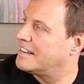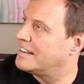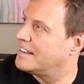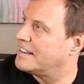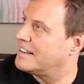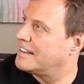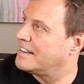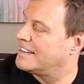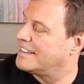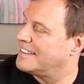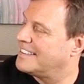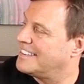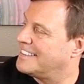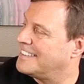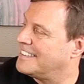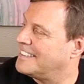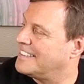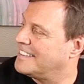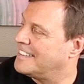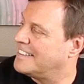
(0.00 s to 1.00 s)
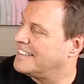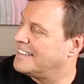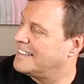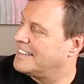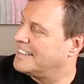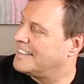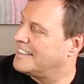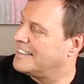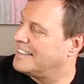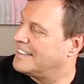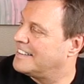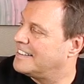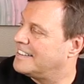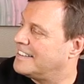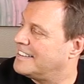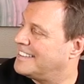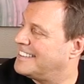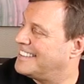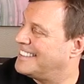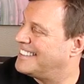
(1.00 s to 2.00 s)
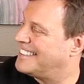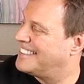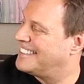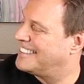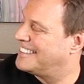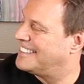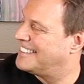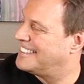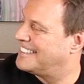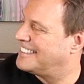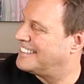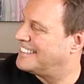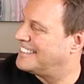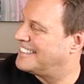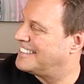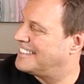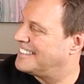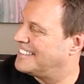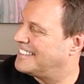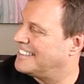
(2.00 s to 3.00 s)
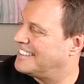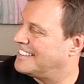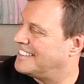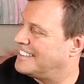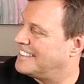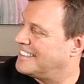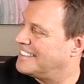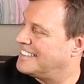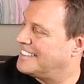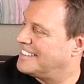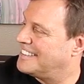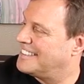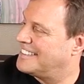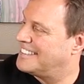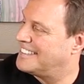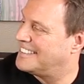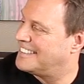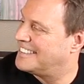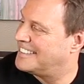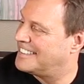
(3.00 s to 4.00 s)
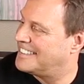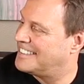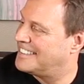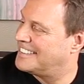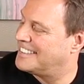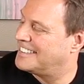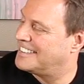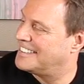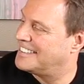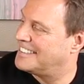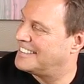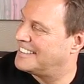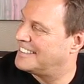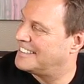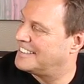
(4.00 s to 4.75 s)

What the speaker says: No words are spoken by the person on screen.